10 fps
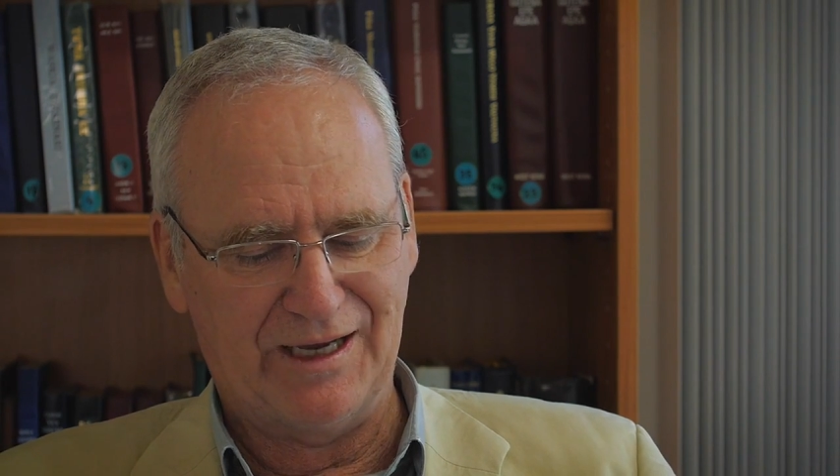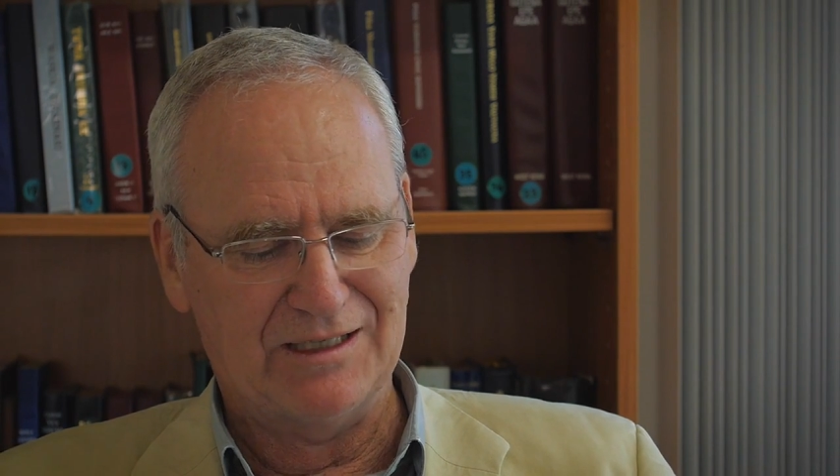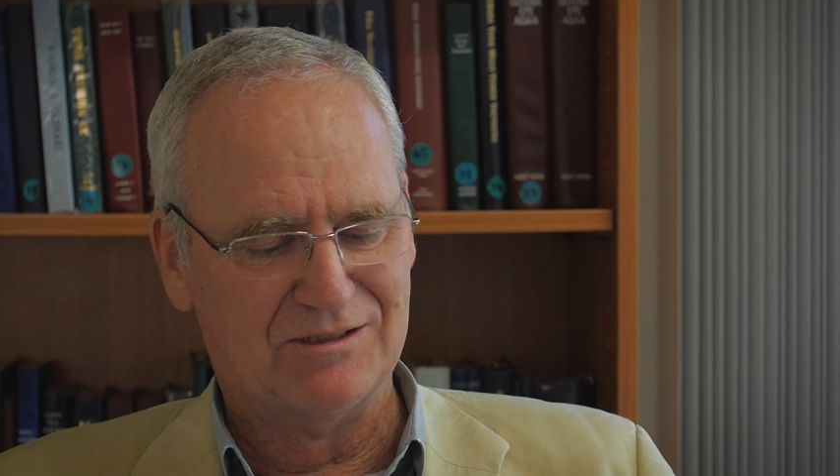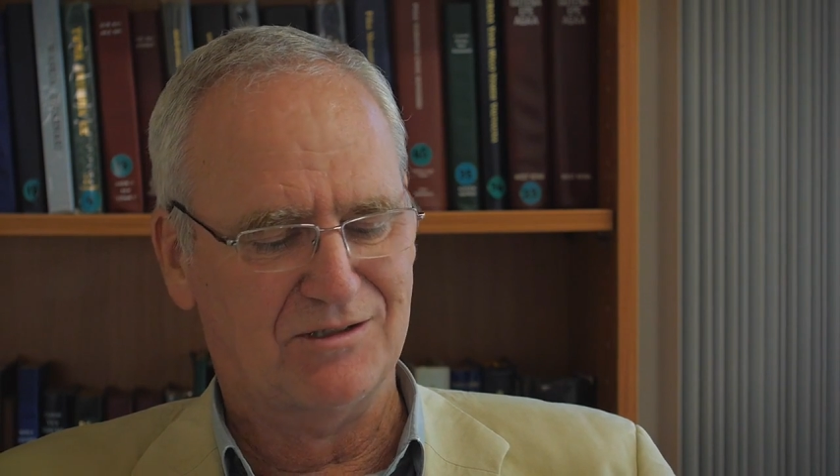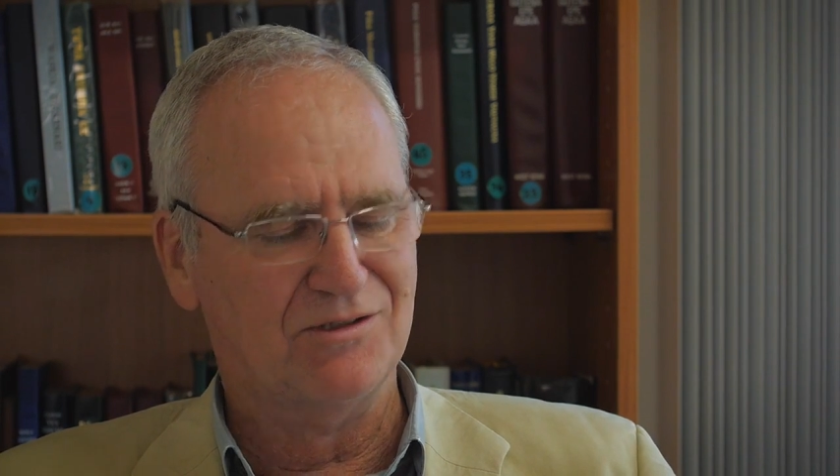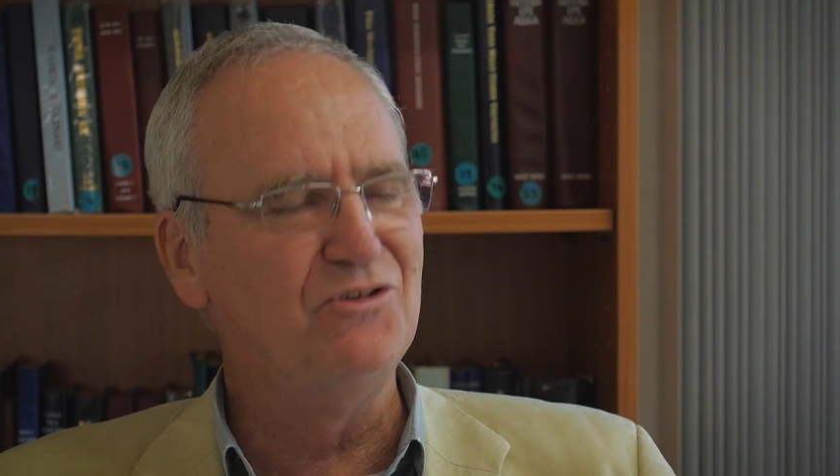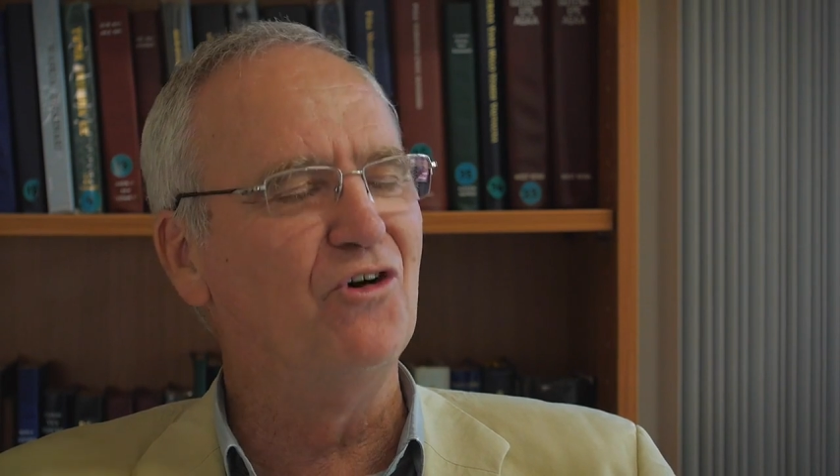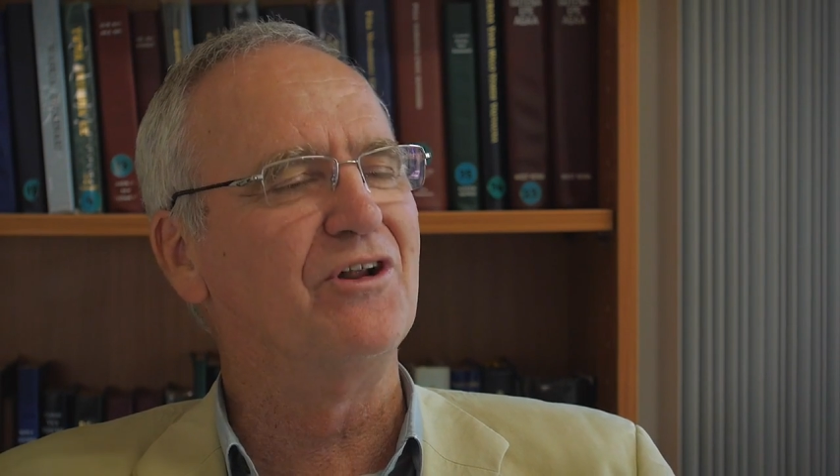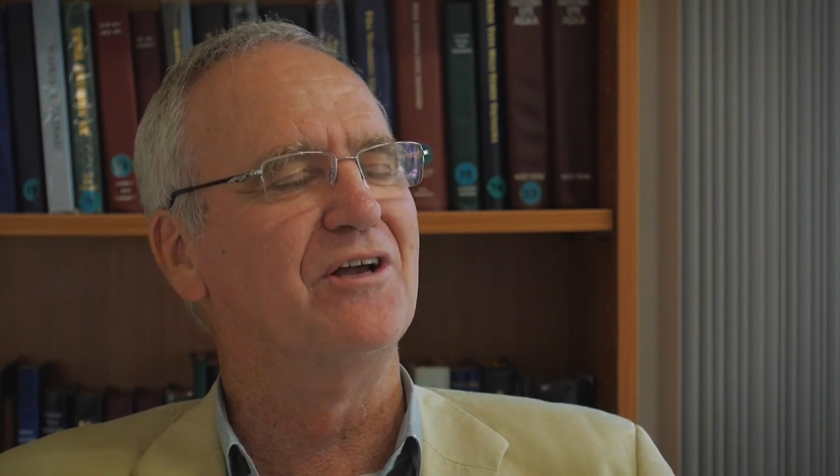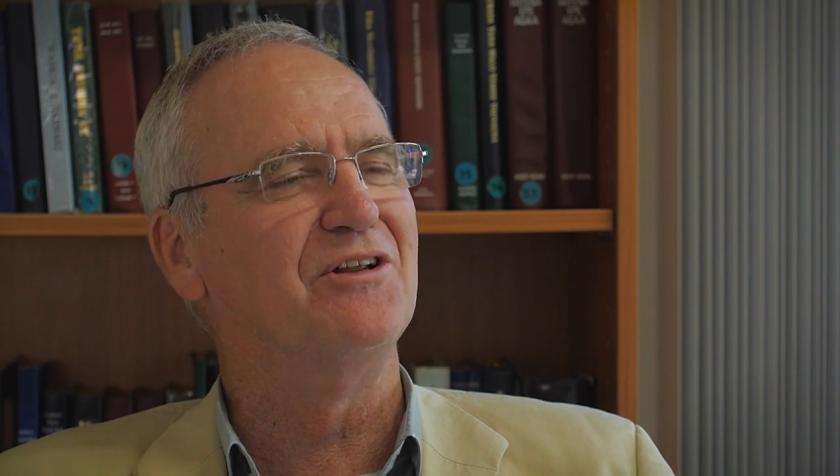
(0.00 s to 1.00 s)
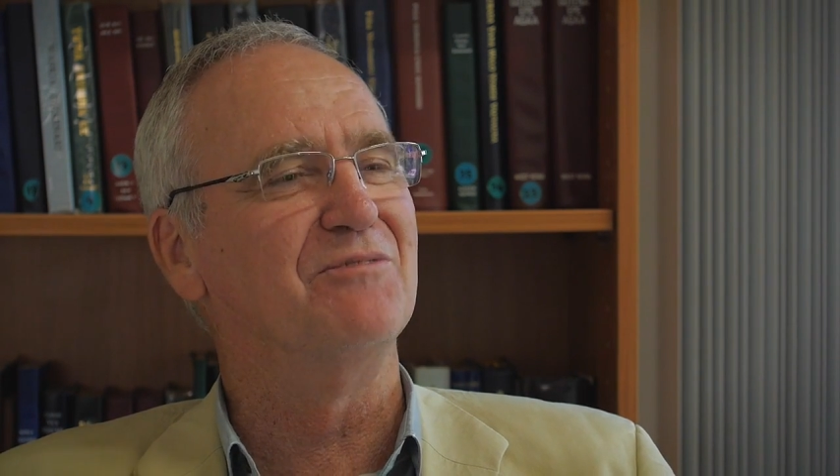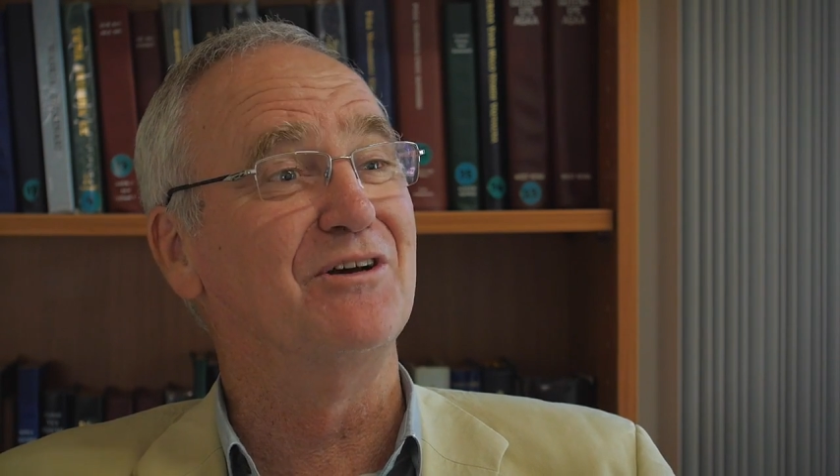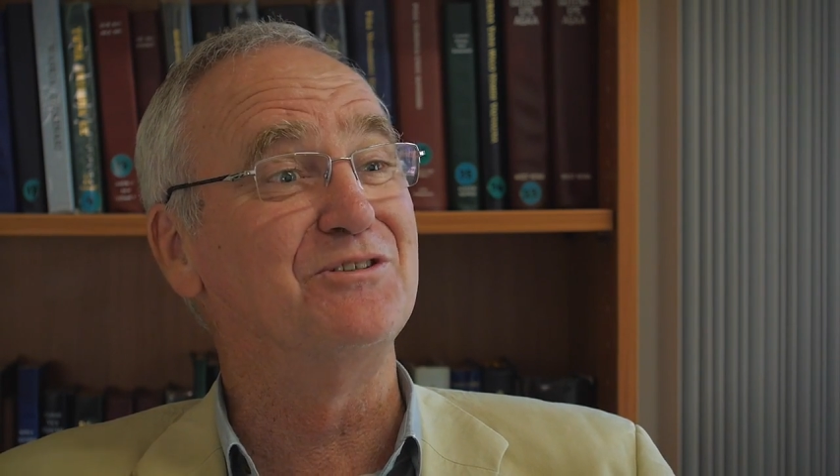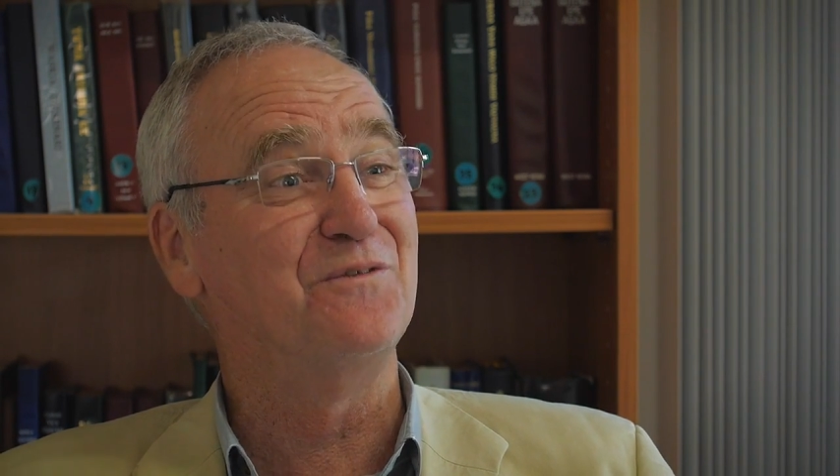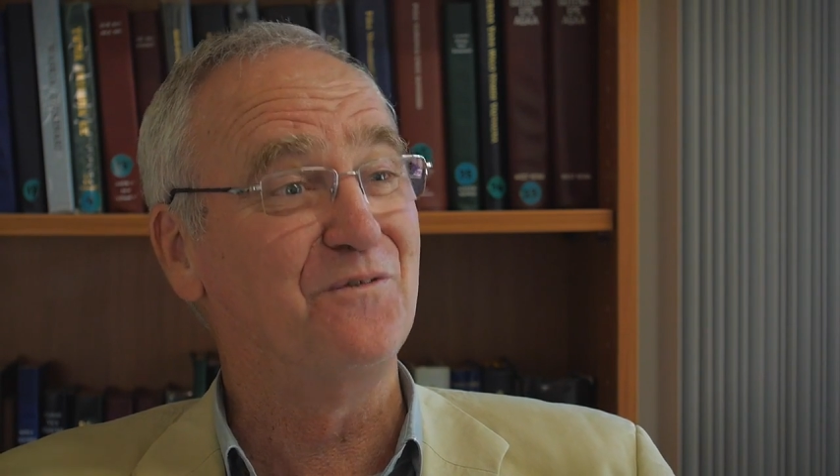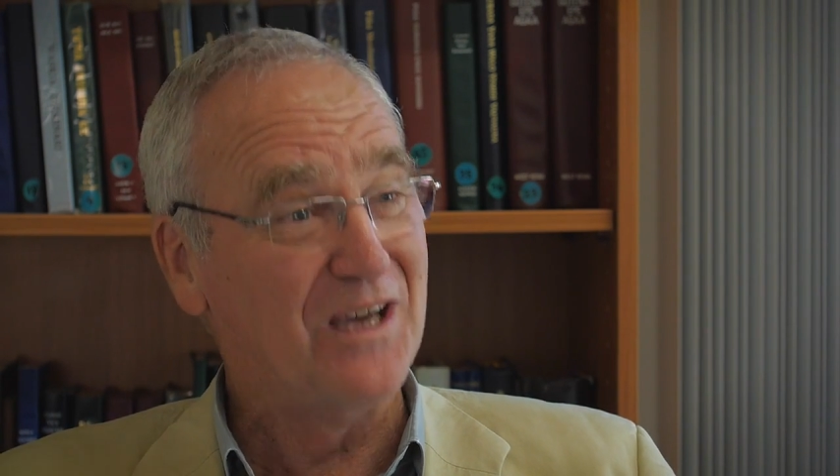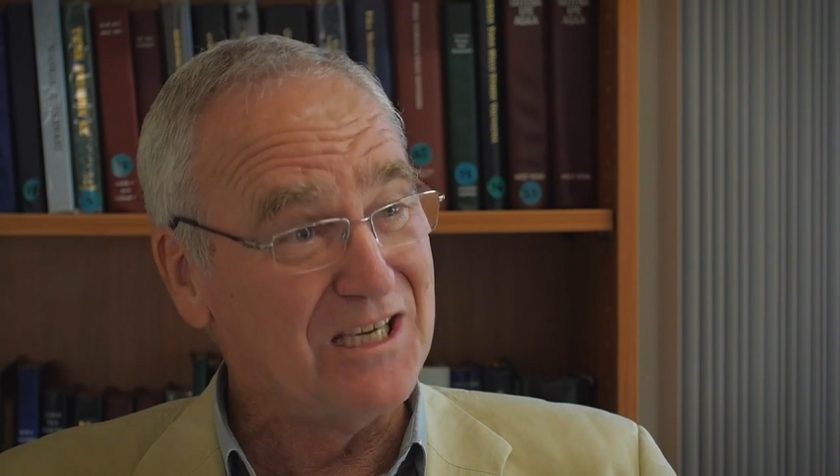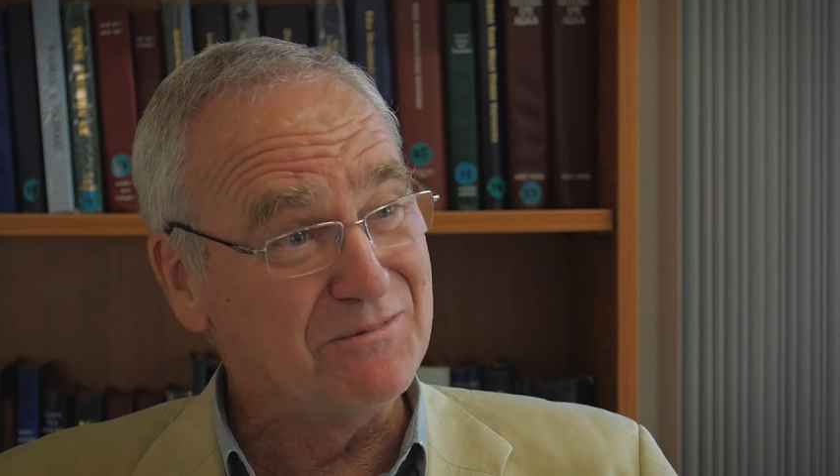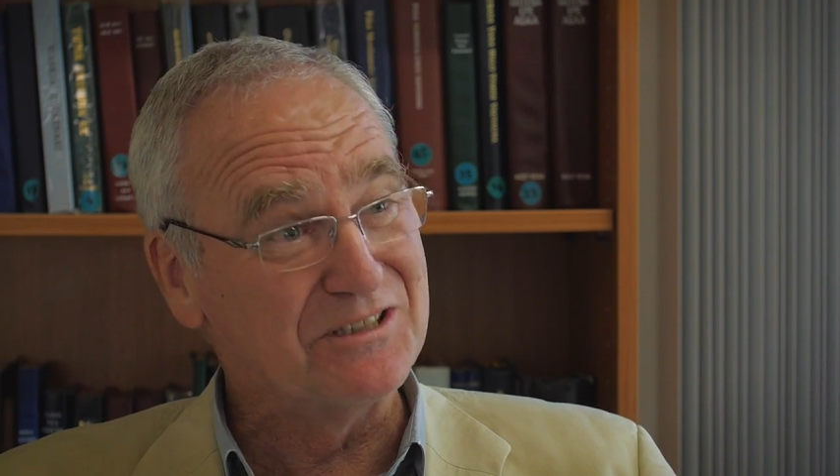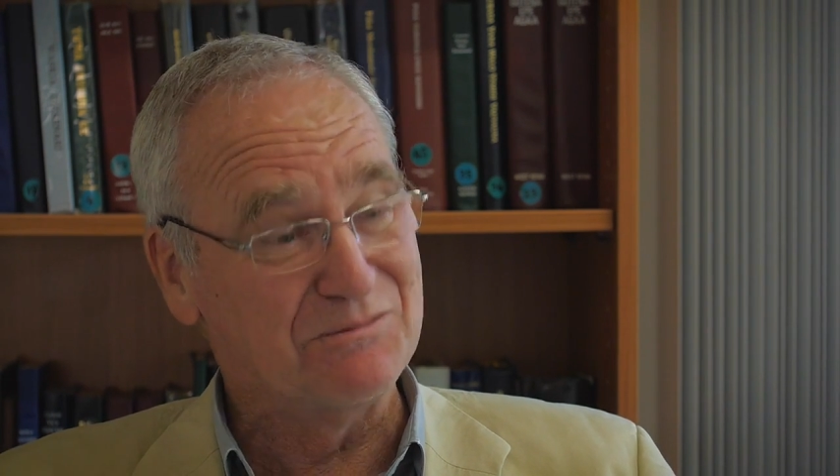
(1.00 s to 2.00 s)
hands not only the most
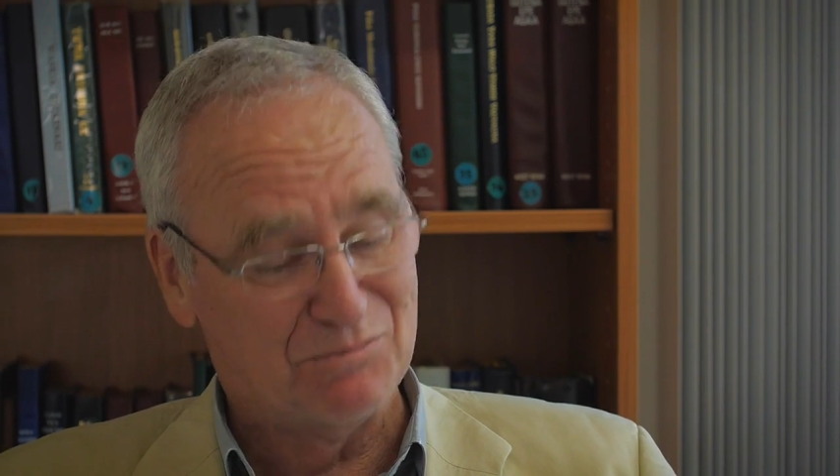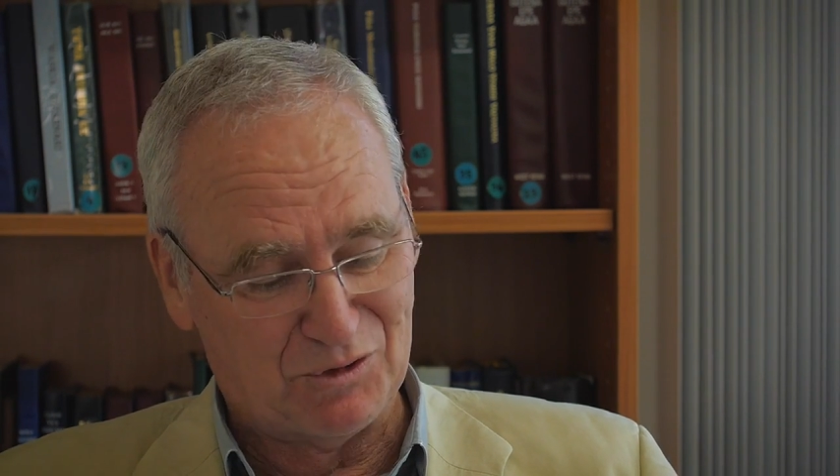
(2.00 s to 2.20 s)
famous